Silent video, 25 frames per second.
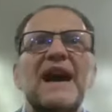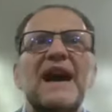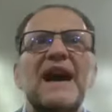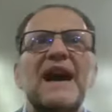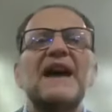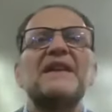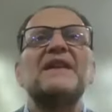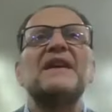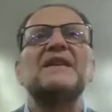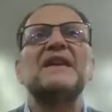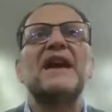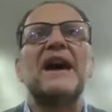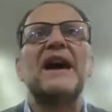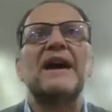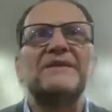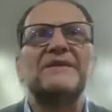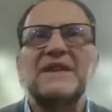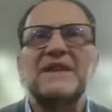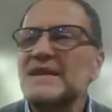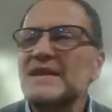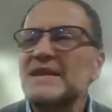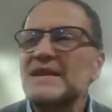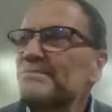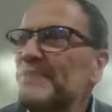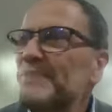And then you have
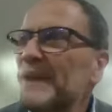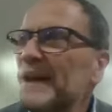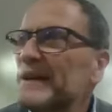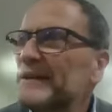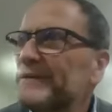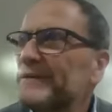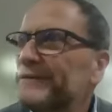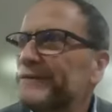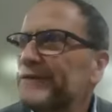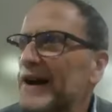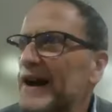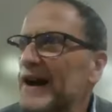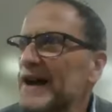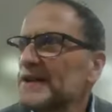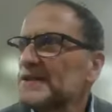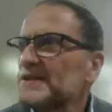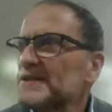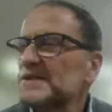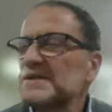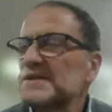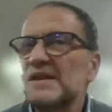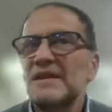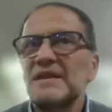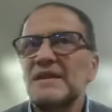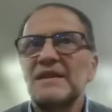this big
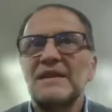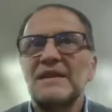press.